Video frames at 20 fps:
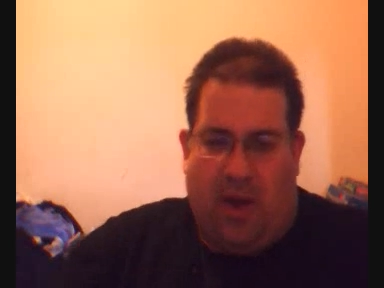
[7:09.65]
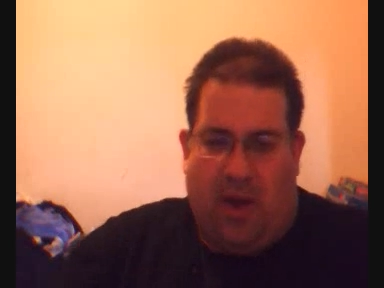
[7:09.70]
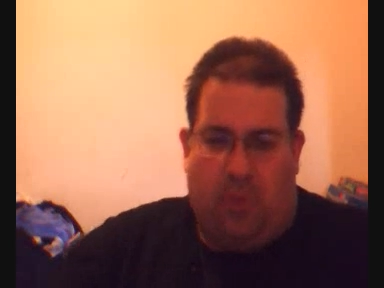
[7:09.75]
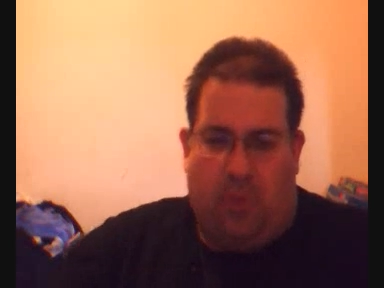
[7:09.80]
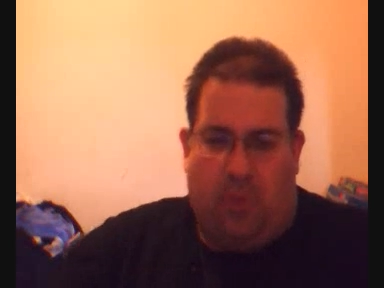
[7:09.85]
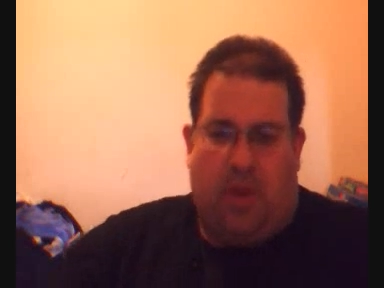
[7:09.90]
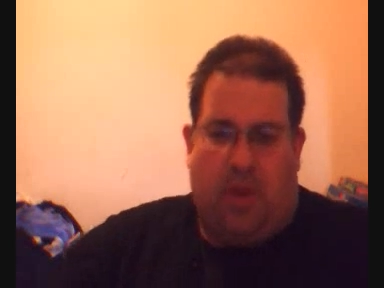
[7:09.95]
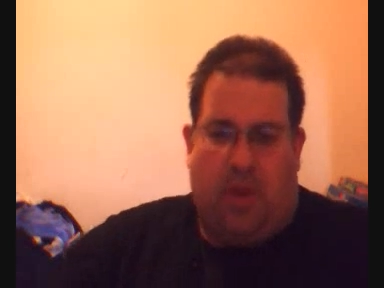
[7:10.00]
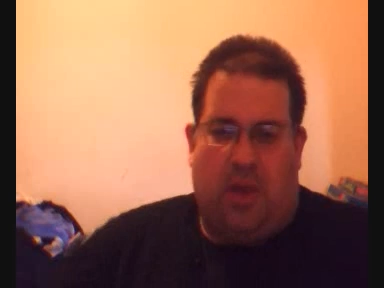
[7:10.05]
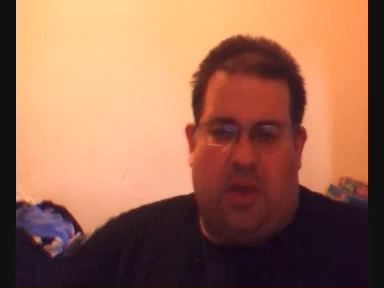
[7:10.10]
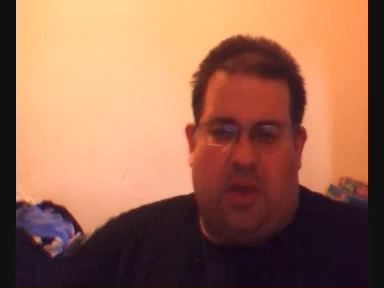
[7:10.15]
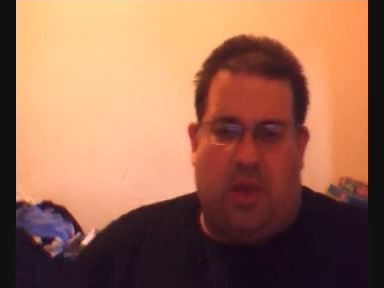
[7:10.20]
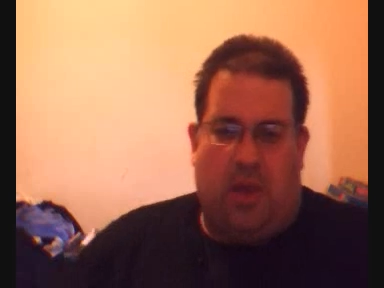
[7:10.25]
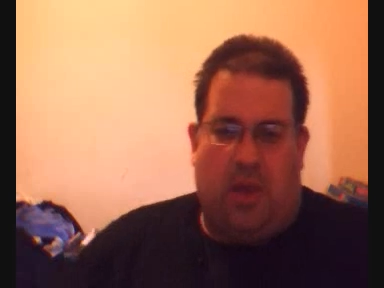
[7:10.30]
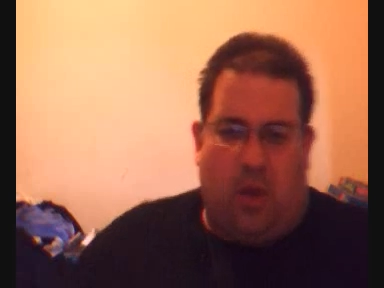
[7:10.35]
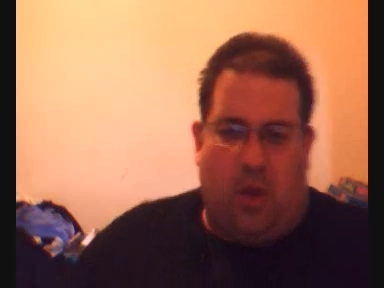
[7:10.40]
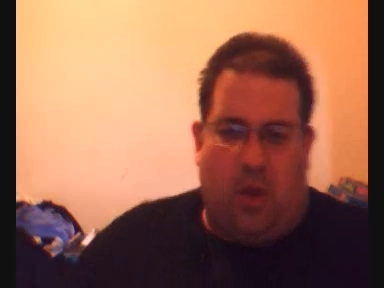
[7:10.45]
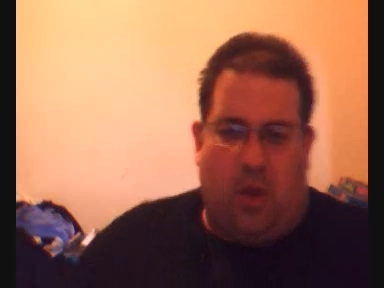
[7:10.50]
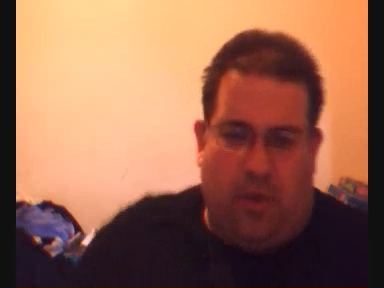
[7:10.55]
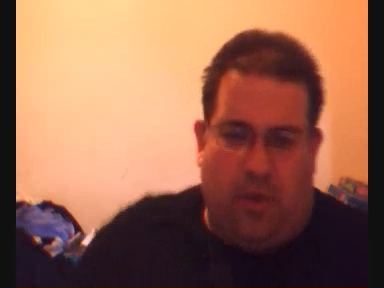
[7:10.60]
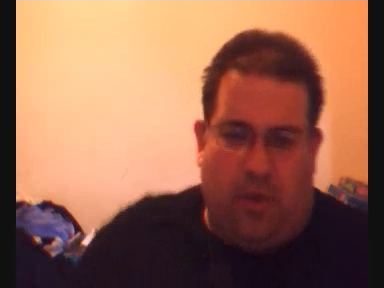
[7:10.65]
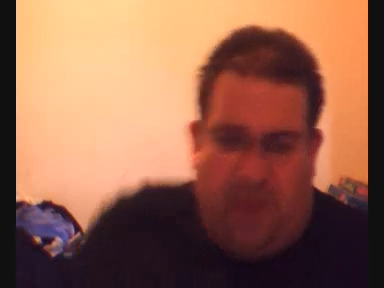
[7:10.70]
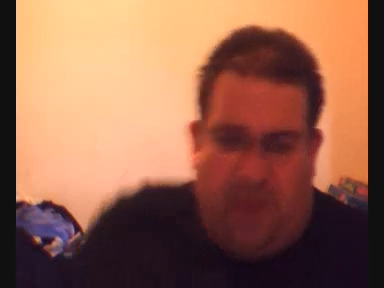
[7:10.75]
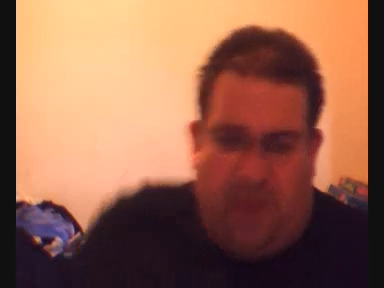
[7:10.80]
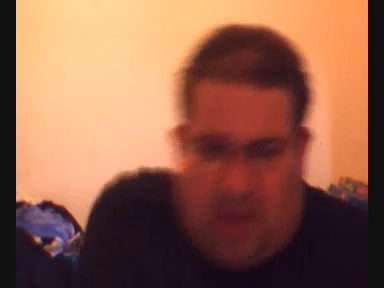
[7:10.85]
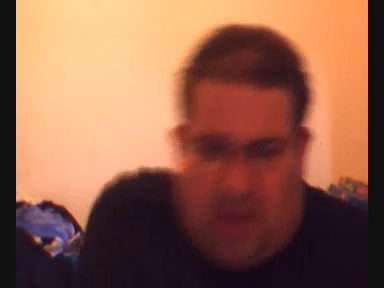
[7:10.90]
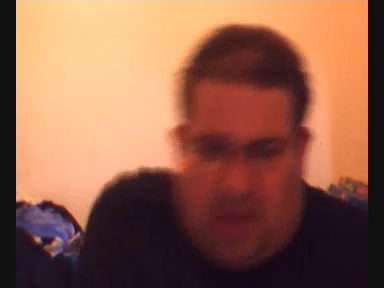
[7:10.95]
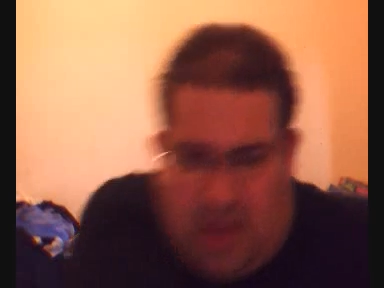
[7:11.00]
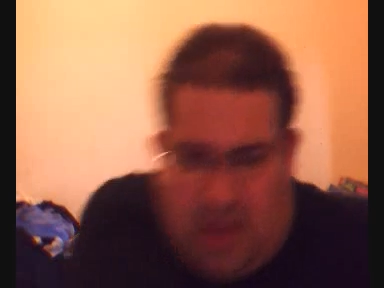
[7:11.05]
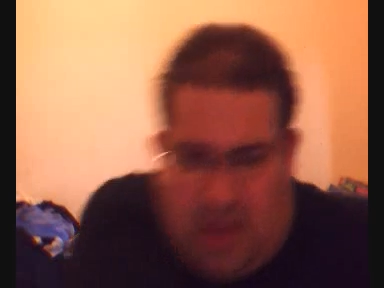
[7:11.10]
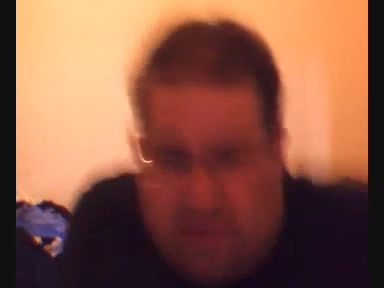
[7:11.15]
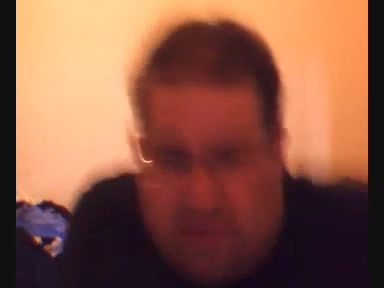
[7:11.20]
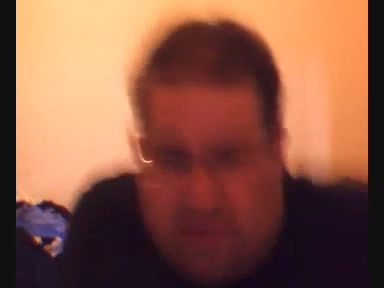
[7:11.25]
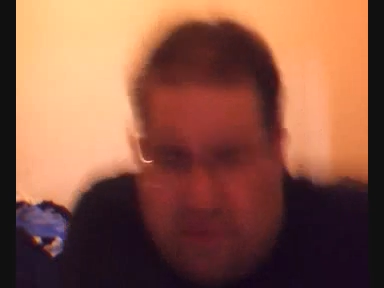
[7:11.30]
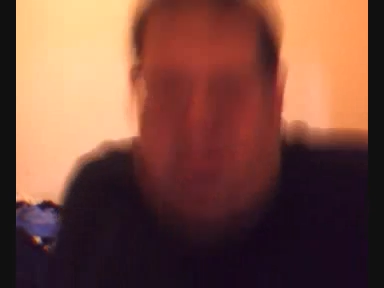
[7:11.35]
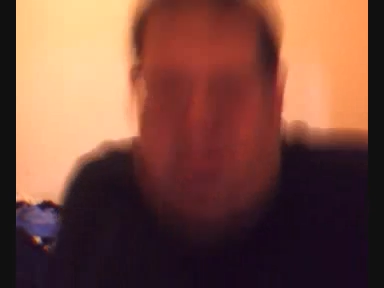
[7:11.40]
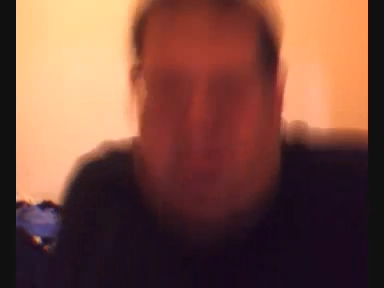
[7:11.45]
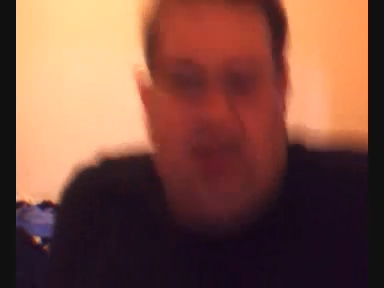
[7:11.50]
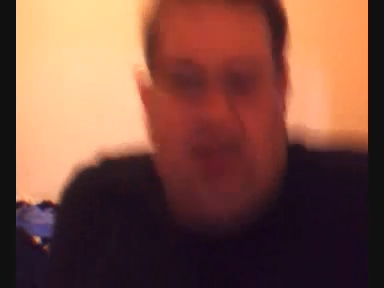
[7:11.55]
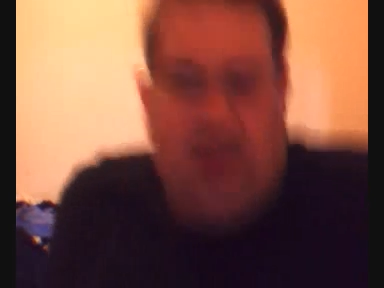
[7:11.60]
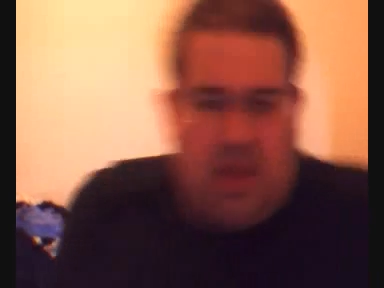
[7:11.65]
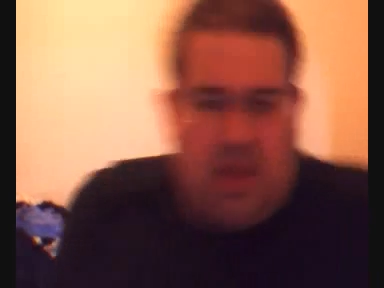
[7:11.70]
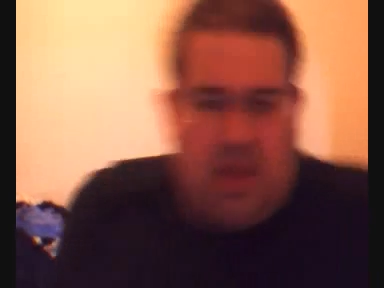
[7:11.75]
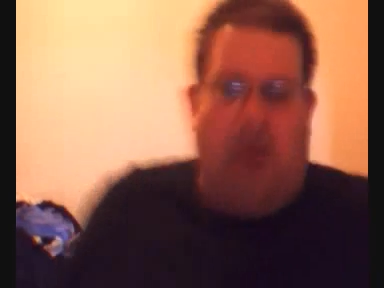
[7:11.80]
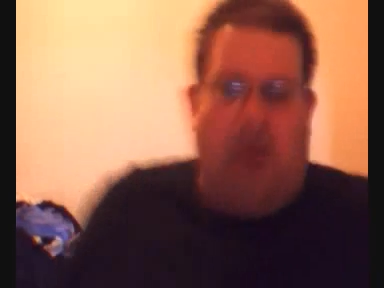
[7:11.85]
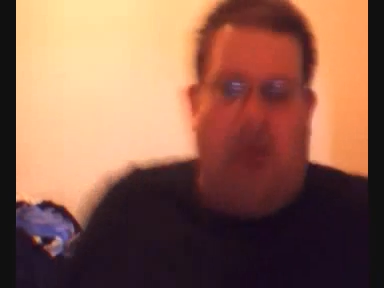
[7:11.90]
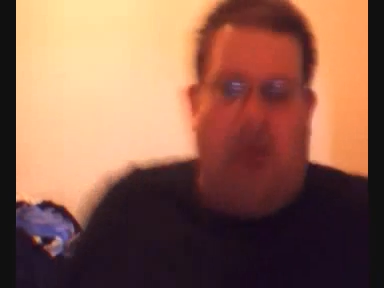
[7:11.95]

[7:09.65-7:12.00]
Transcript: because this has gone on for like 7 or 8 minutes now.